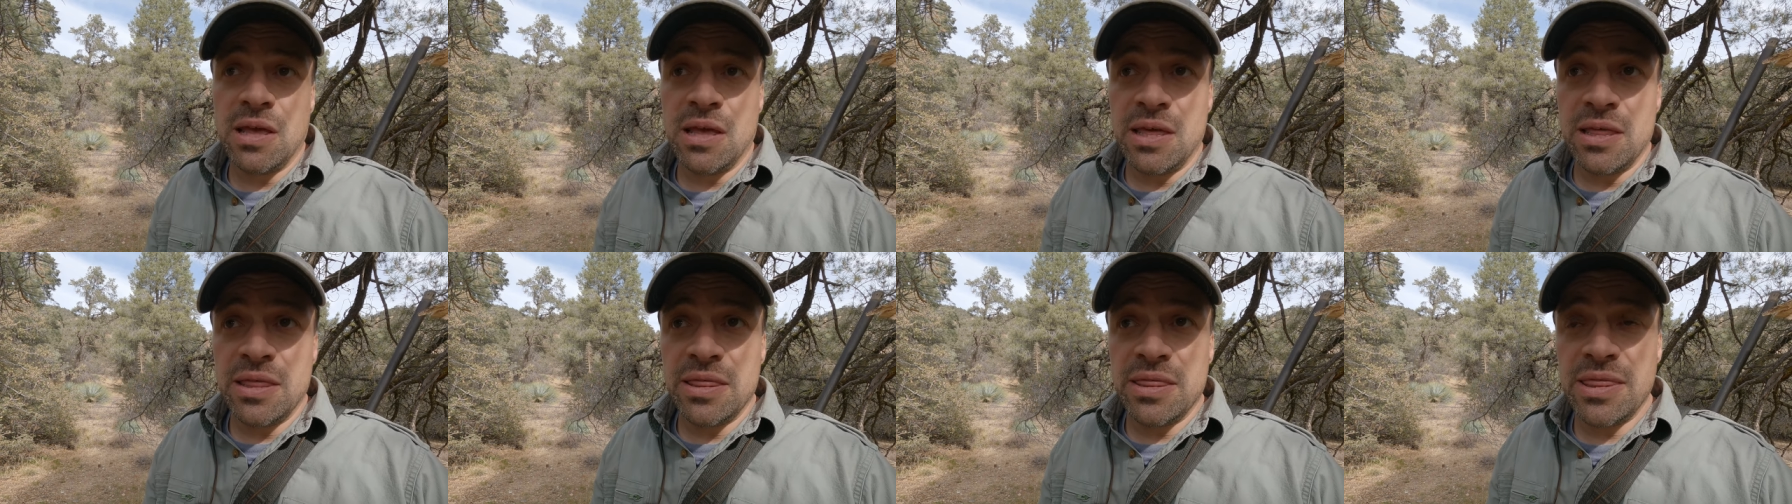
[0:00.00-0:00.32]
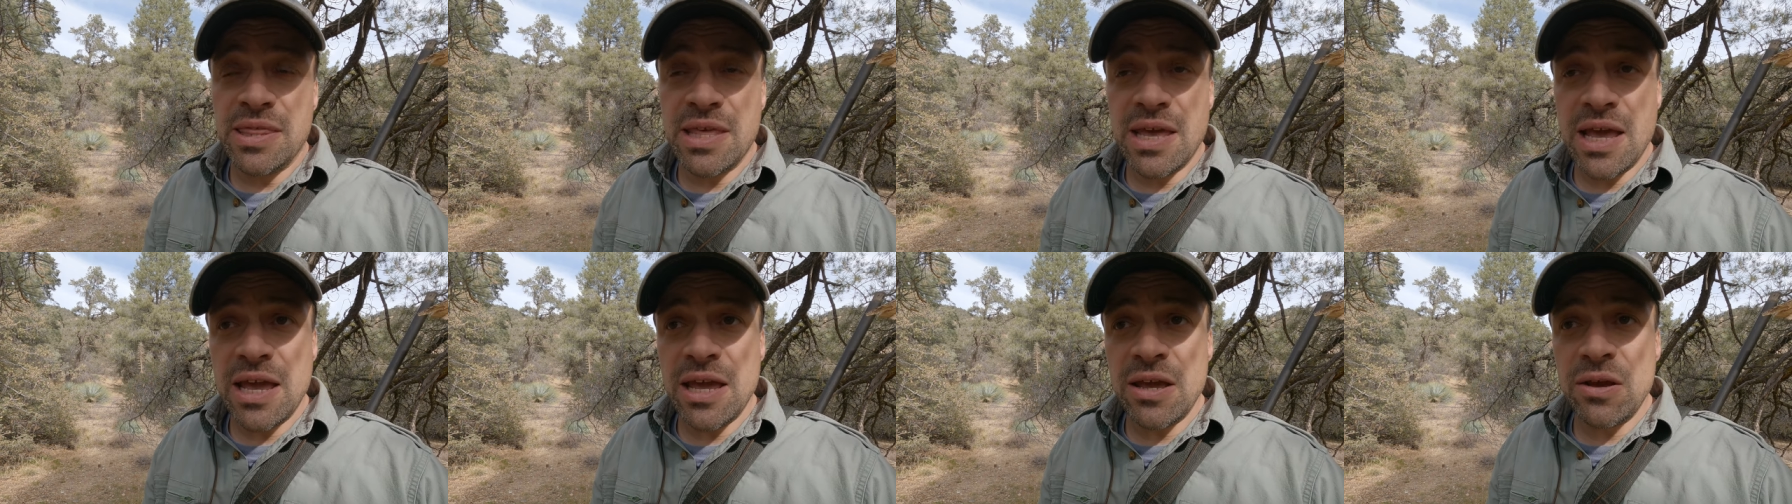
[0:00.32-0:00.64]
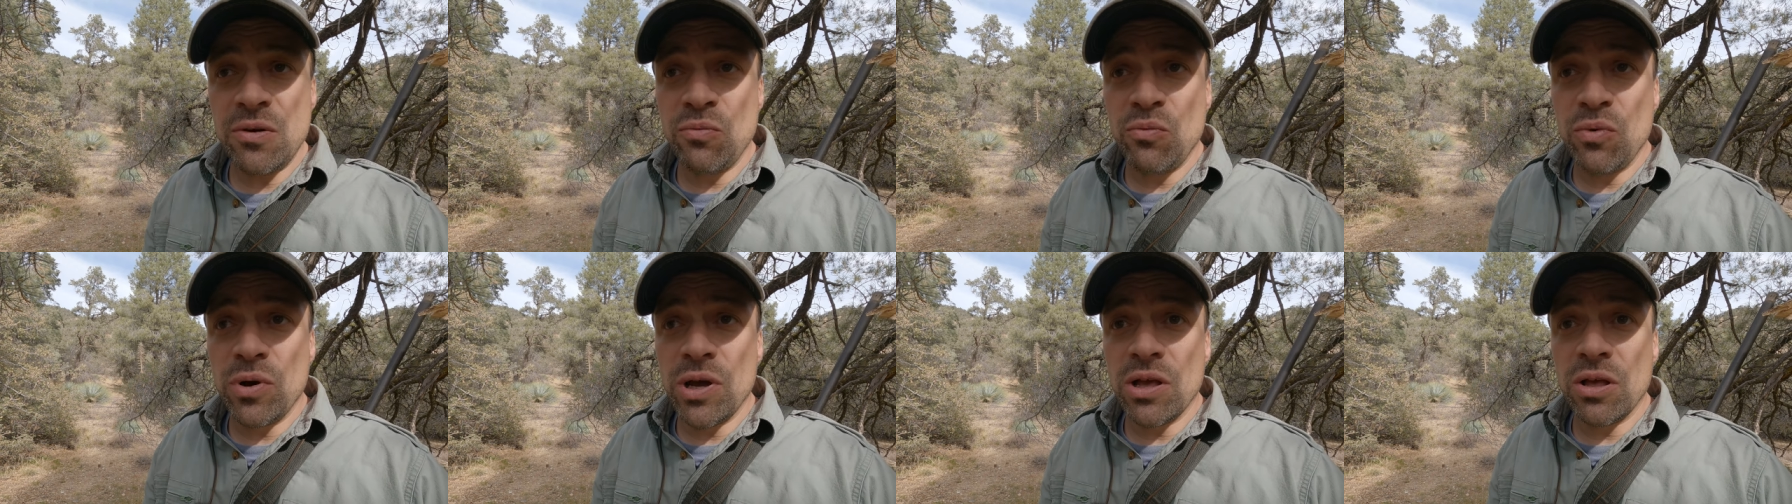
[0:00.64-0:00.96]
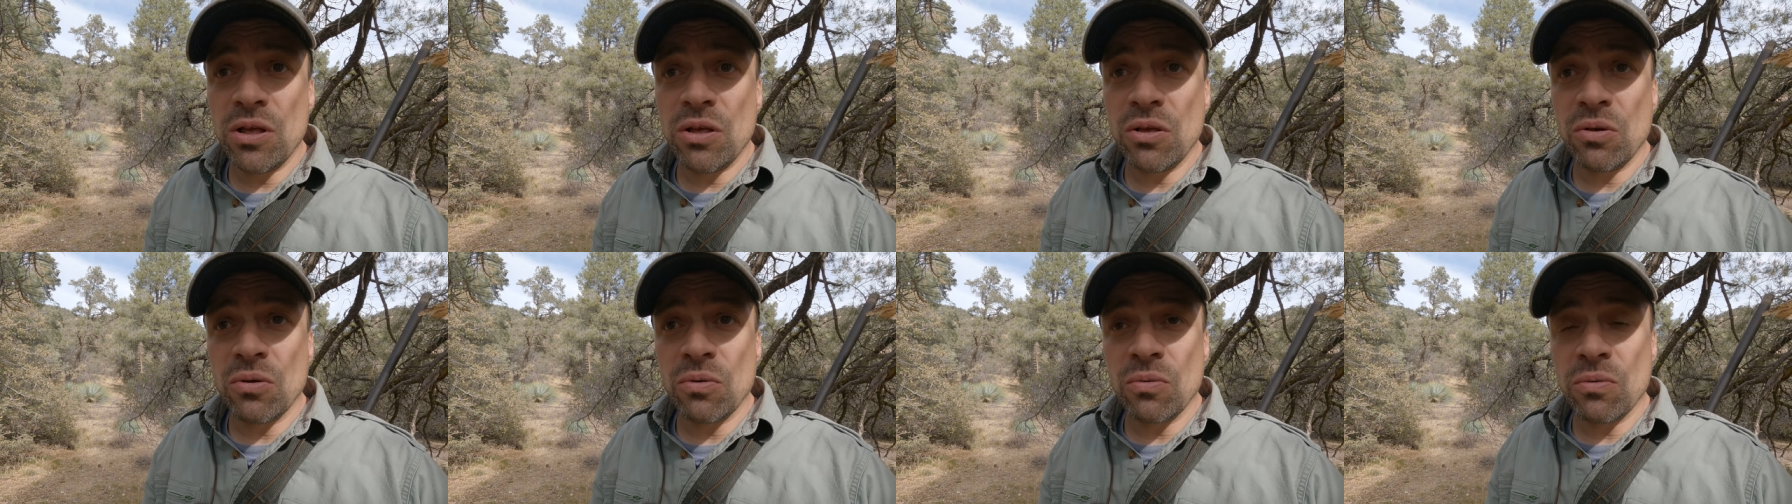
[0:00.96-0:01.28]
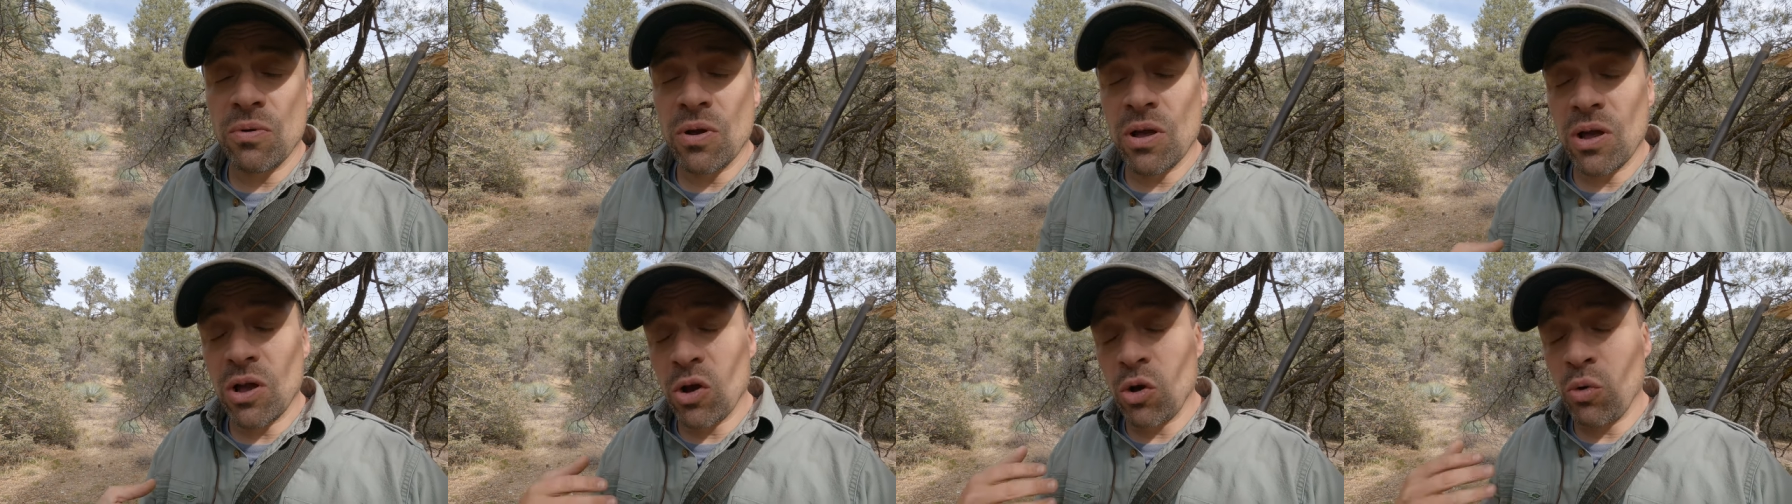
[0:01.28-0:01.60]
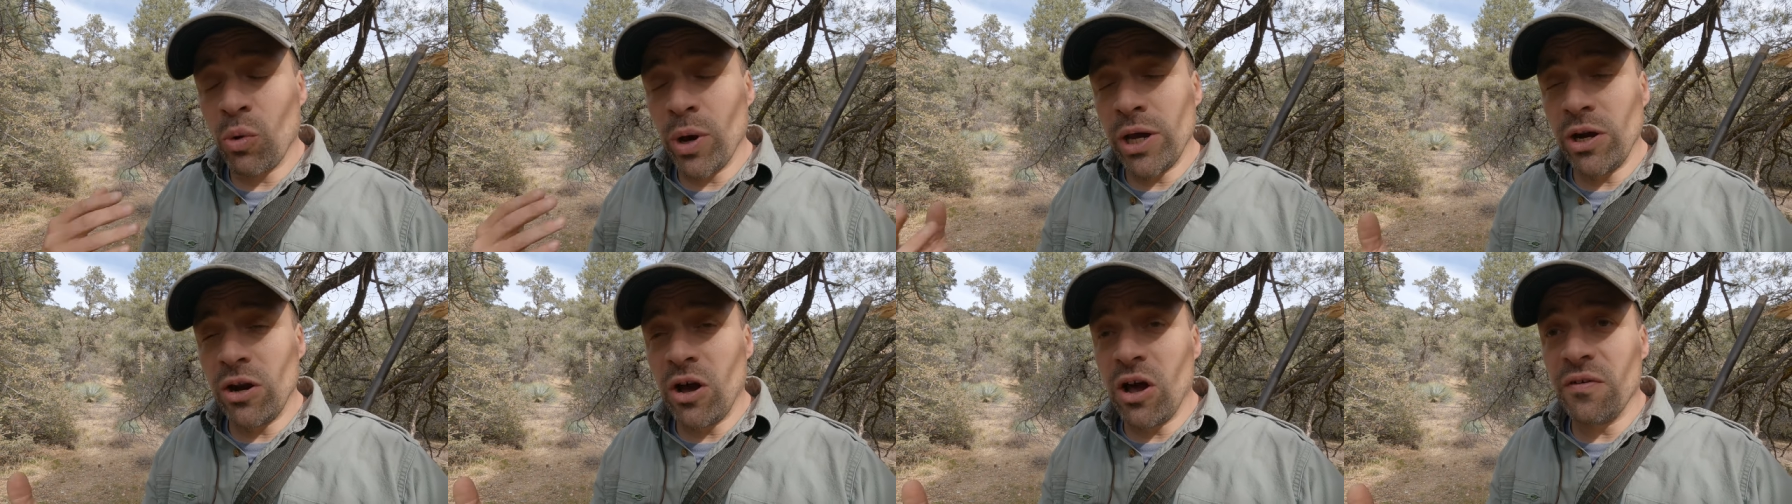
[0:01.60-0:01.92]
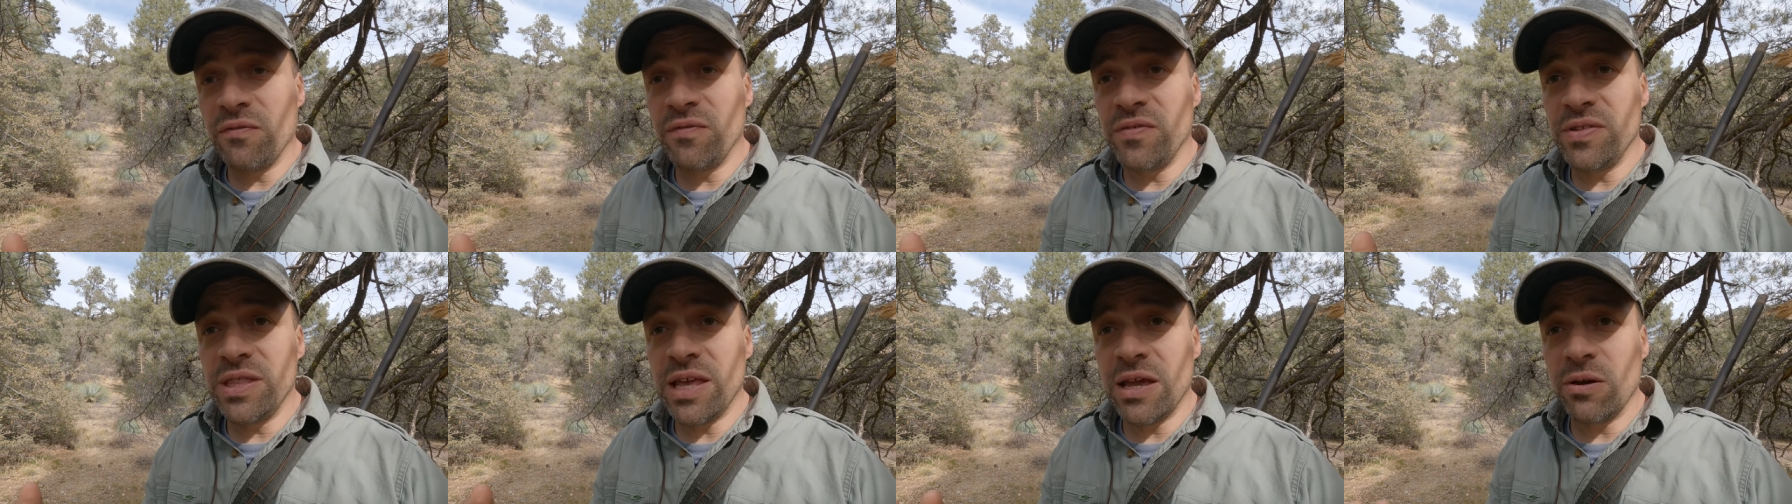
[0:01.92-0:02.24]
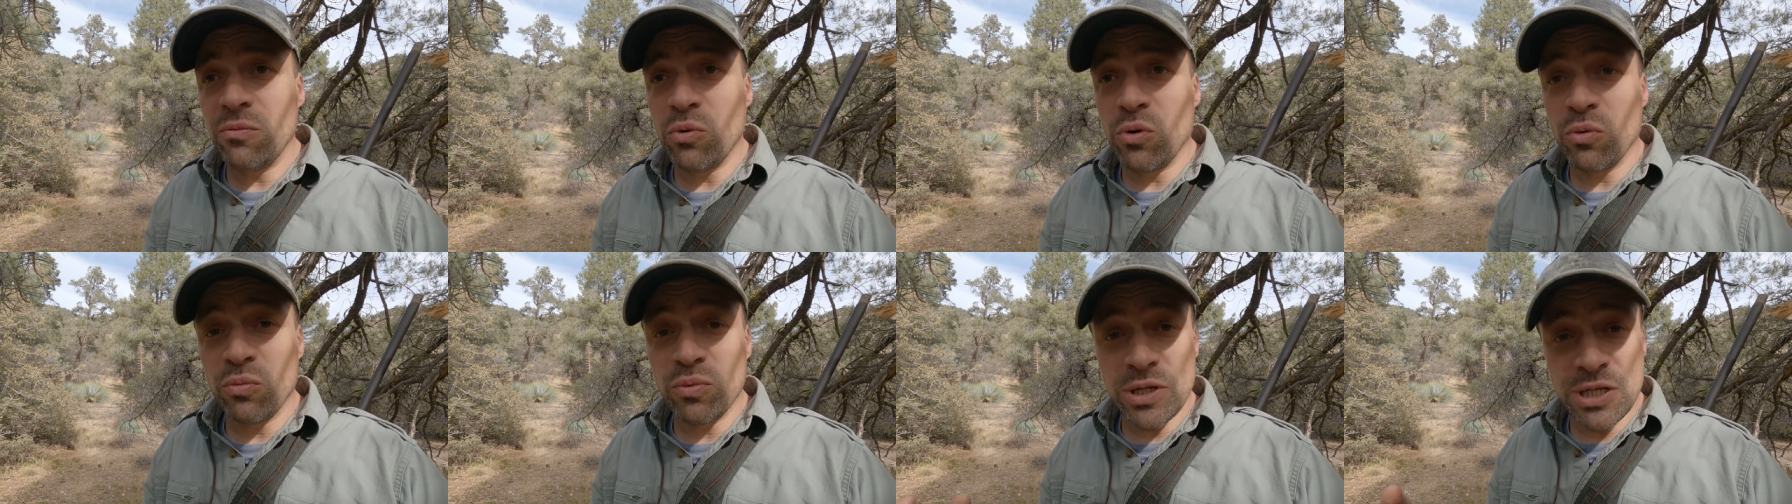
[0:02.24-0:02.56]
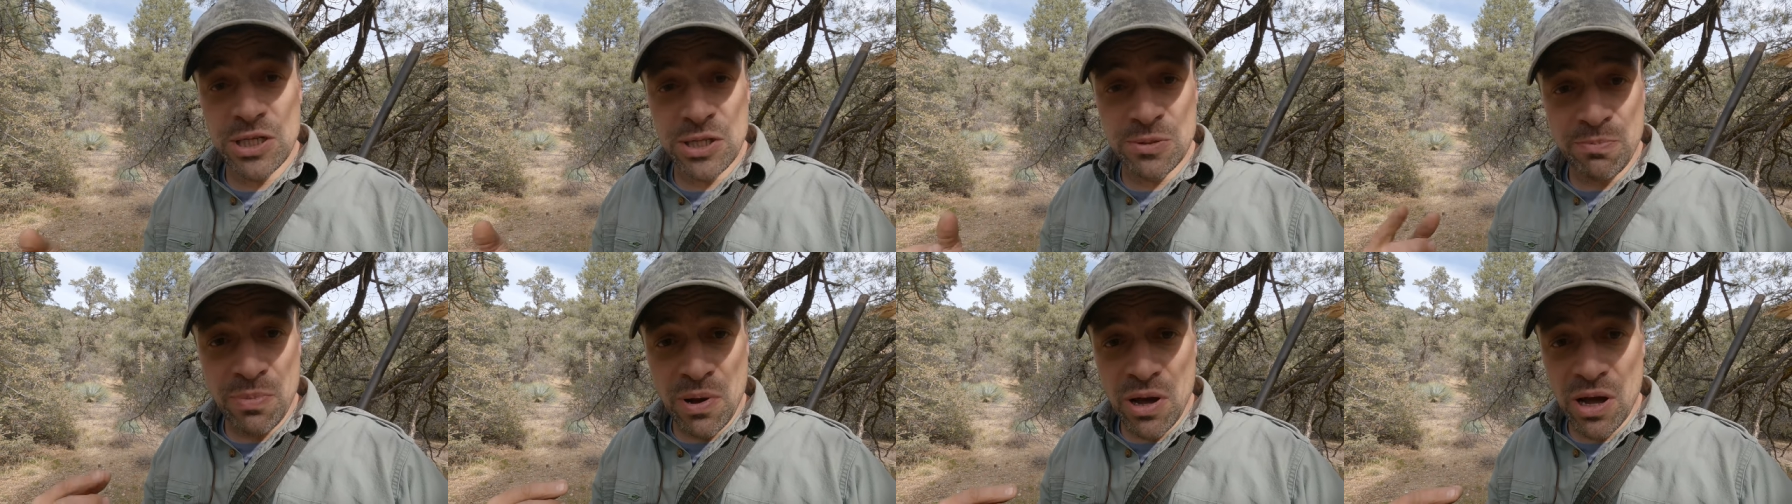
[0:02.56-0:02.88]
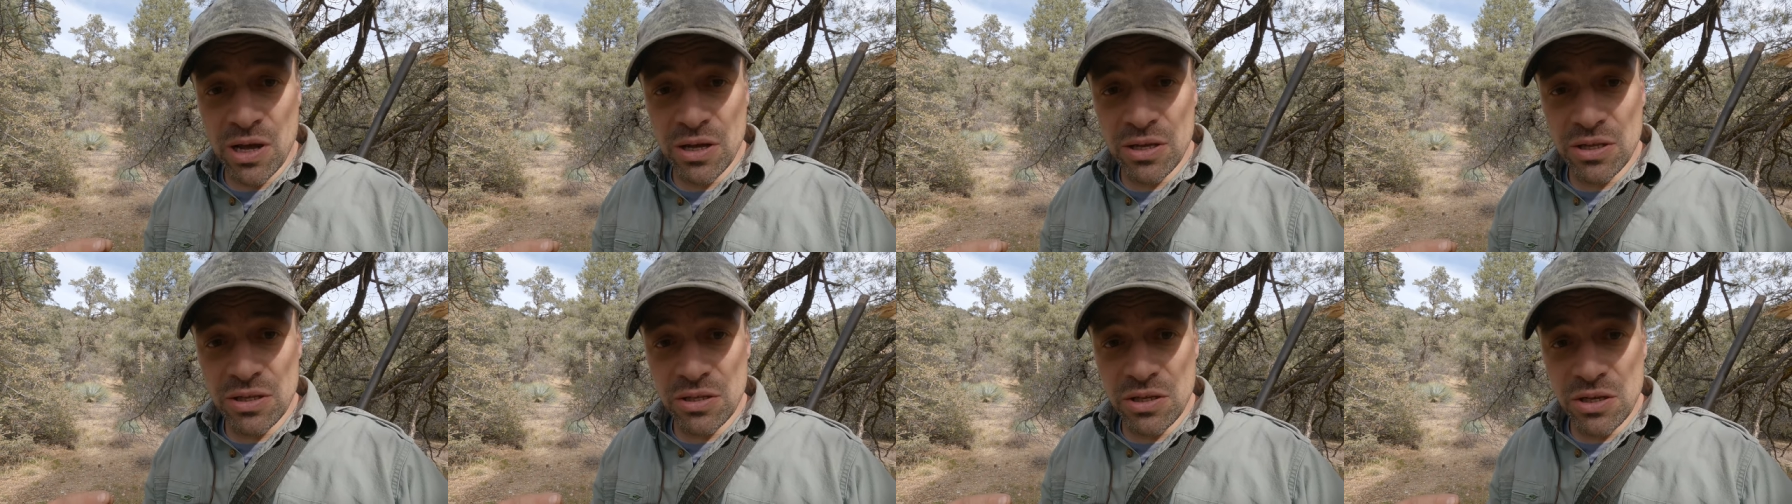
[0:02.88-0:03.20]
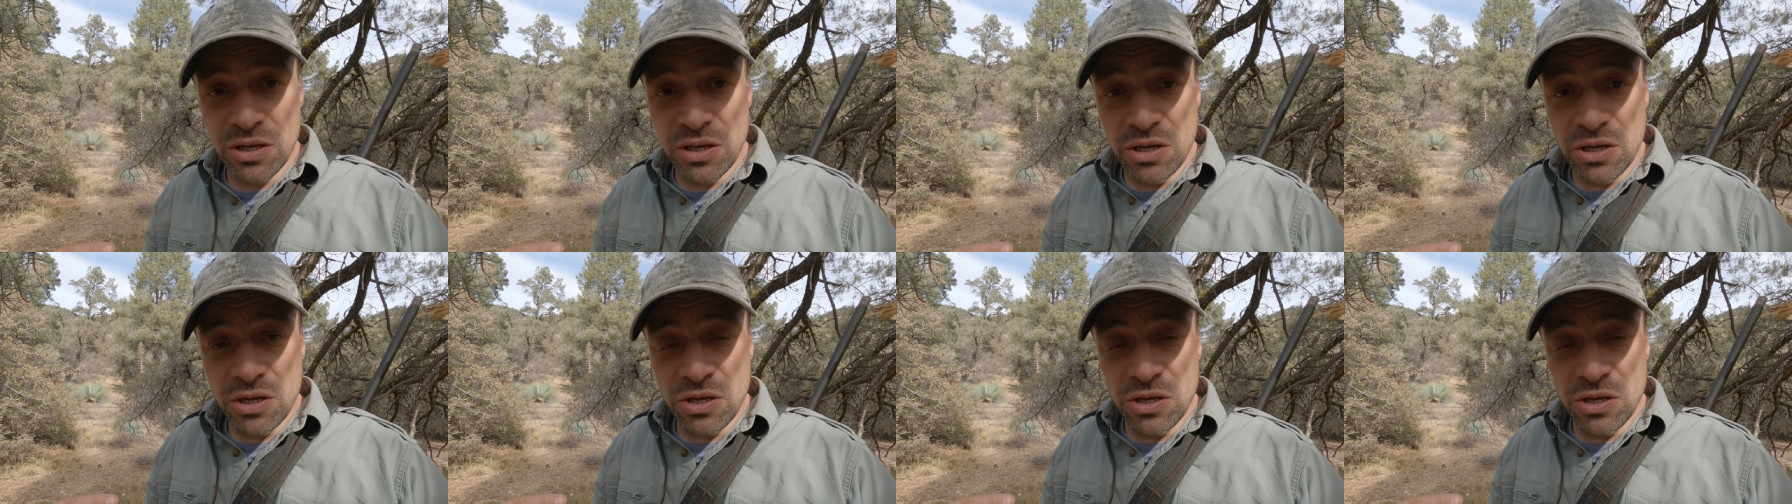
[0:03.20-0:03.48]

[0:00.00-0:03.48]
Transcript: They will, quite often, they will respond